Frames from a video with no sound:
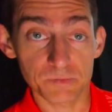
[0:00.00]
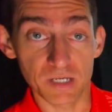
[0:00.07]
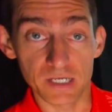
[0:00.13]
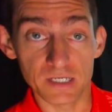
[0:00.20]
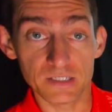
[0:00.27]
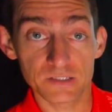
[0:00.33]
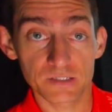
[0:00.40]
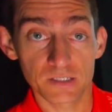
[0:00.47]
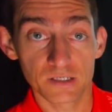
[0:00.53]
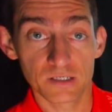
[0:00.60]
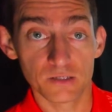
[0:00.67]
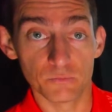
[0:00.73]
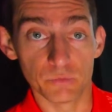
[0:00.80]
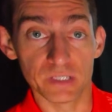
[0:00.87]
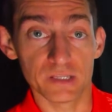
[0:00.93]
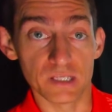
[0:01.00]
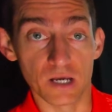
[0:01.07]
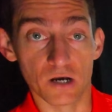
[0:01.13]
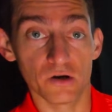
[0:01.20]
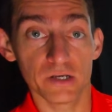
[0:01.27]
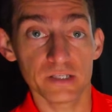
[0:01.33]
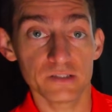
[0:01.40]
speeds with the
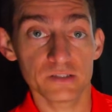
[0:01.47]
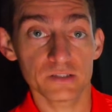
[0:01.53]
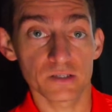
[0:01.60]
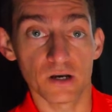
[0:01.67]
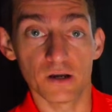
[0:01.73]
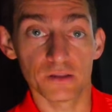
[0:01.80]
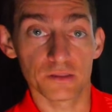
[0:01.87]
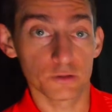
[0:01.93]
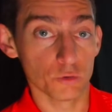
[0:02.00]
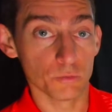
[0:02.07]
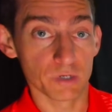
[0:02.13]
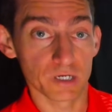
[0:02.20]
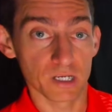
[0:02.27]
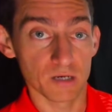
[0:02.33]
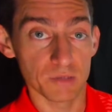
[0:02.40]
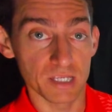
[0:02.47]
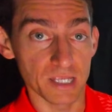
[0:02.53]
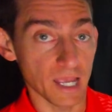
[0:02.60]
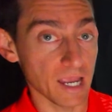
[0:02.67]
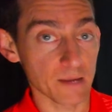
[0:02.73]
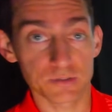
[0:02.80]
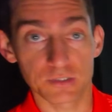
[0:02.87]
irons, I thought were going to
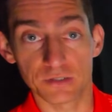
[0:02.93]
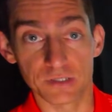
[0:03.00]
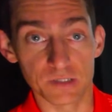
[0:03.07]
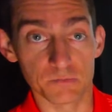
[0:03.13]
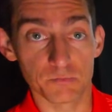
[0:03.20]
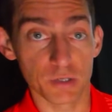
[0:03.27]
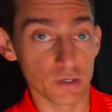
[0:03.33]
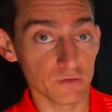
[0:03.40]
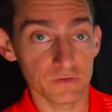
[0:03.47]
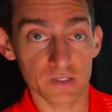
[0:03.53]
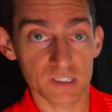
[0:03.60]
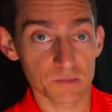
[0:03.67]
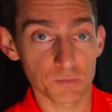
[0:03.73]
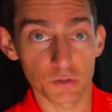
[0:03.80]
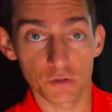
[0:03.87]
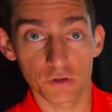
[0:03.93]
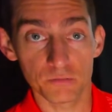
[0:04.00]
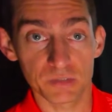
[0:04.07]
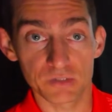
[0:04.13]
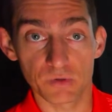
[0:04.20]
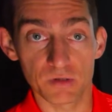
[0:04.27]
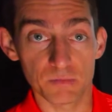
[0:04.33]
be absolutely perfect, spot
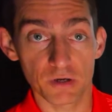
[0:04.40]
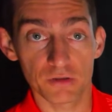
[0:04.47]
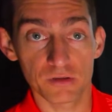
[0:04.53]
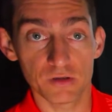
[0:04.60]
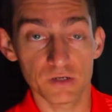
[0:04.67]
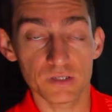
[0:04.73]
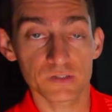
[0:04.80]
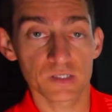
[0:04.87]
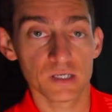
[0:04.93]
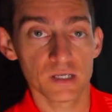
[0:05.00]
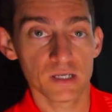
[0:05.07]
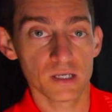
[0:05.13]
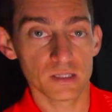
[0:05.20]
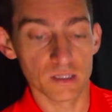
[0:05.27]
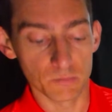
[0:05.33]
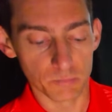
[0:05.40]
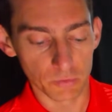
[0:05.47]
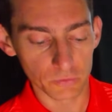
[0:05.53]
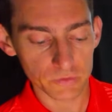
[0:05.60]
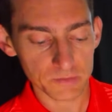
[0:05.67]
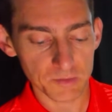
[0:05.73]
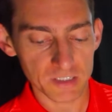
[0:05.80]
on between both units. The
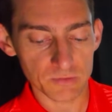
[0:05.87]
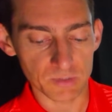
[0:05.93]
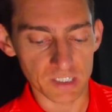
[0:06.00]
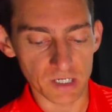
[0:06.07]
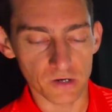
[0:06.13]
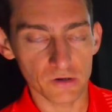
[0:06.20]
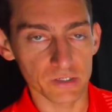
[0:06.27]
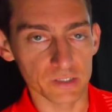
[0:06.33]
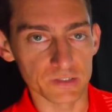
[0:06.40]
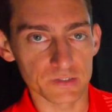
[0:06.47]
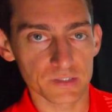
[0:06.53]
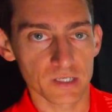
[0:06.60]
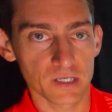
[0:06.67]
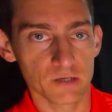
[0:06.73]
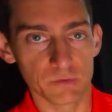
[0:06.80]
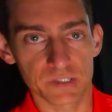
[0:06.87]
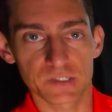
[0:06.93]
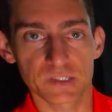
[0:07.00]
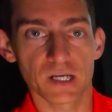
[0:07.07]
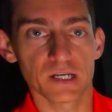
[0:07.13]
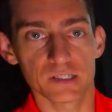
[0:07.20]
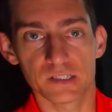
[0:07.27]
ball speeds with the irons, we're
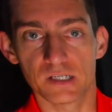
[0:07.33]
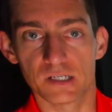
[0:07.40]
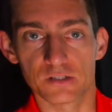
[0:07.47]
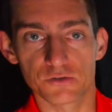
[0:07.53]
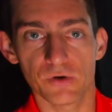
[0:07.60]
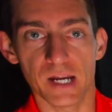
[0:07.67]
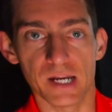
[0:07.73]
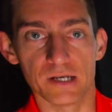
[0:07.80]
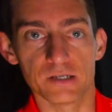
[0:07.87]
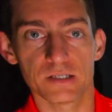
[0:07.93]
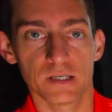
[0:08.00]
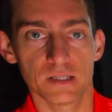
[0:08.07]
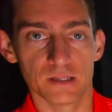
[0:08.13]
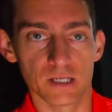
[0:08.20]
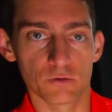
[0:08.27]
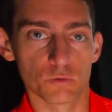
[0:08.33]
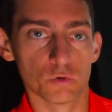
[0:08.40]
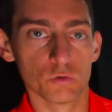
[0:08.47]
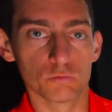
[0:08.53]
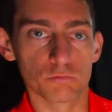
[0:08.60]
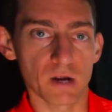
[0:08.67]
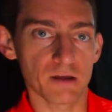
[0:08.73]
starting to see a trend. They're
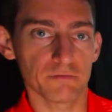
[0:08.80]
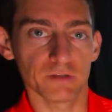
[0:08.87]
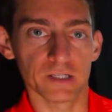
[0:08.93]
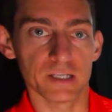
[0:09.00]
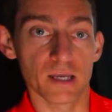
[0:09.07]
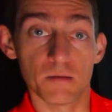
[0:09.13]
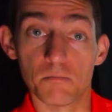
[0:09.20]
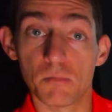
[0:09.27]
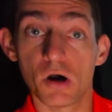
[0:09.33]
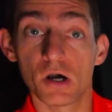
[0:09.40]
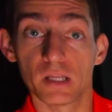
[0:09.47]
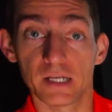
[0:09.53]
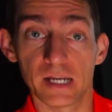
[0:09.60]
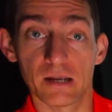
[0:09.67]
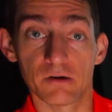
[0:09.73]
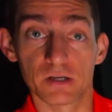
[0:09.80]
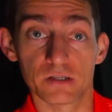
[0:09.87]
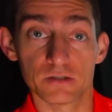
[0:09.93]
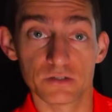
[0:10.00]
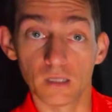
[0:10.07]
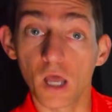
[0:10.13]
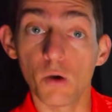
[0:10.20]
all roughly a mile an hour
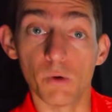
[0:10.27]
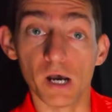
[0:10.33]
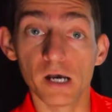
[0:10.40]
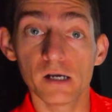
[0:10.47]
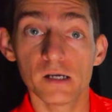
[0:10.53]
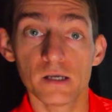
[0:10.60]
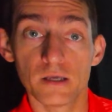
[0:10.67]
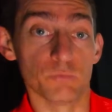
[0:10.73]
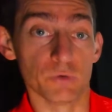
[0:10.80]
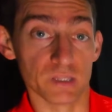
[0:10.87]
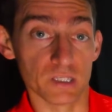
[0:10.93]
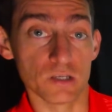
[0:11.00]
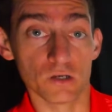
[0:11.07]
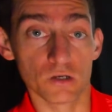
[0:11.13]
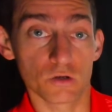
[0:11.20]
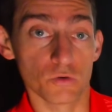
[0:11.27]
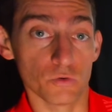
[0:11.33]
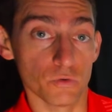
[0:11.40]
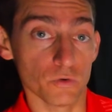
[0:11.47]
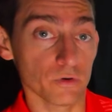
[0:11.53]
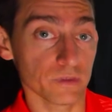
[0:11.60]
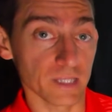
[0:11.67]
lower with the
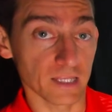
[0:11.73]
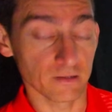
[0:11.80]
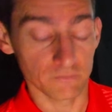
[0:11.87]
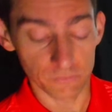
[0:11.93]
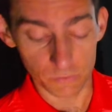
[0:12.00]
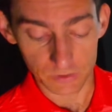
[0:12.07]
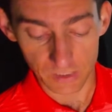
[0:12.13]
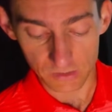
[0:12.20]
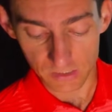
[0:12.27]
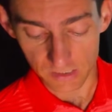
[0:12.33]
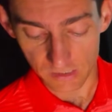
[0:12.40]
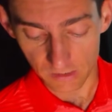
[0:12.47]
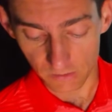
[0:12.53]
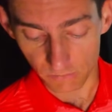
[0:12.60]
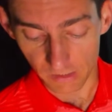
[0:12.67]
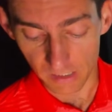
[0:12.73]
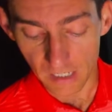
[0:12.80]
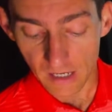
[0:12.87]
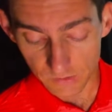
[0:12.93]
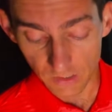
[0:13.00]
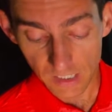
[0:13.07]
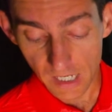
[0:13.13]
Uneekor than the Foresight GC3.
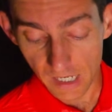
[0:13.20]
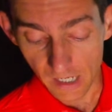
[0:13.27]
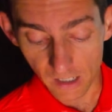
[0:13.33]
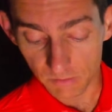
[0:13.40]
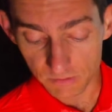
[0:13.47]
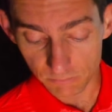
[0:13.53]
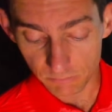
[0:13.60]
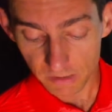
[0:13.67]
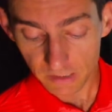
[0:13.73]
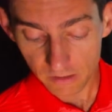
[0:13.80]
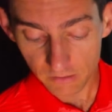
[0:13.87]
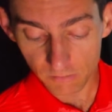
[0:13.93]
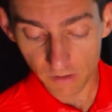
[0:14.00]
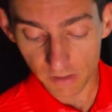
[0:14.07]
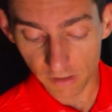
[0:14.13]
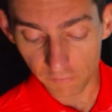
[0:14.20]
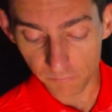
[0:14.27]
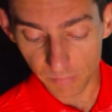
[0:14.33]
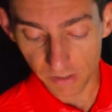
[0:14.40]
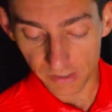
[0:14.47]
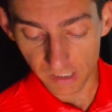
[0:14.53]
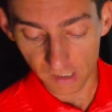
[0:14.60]
So yeah, I was really thrown
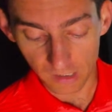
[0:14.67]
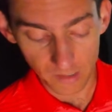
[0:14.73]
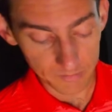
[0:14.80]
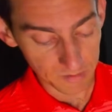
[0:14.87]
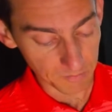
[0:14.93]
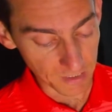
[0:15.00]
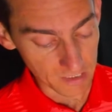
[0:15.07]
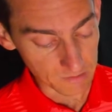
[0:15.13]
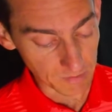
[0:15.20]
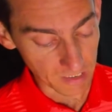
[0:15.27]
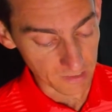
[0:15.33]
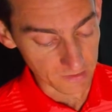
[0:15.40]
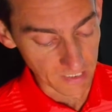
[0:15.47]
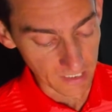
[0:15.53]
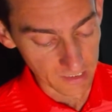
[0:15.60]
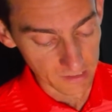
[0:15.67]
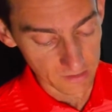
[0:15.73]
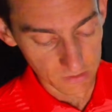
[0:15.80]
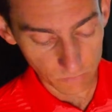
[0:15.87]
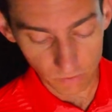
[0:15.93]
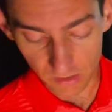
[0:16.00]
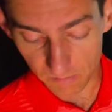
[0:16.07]
off by the club speeds, because that
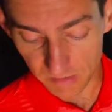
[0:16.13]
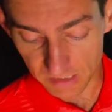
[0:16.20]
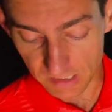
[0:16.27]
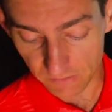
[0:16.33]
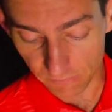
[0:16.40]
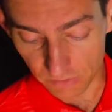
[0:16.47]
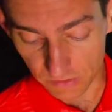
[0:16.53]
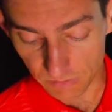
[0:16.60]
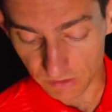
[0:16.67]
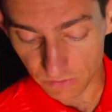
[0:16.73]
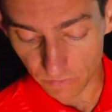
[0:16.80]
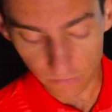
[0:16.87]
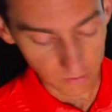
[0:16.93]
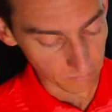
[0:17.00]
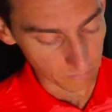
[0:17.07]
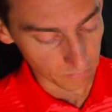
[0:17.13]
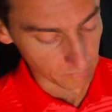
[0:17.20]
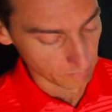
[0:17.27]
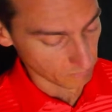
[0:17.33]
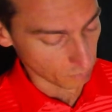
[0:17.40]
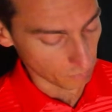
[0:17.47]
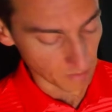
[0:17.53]
is quite a big difference. We're talking
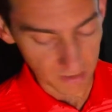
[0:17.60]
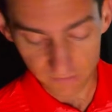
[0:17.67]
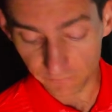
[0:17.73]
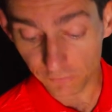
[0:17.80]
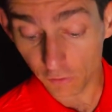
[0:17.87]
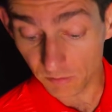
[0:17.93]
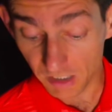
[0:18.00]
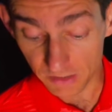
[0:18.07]
almost 4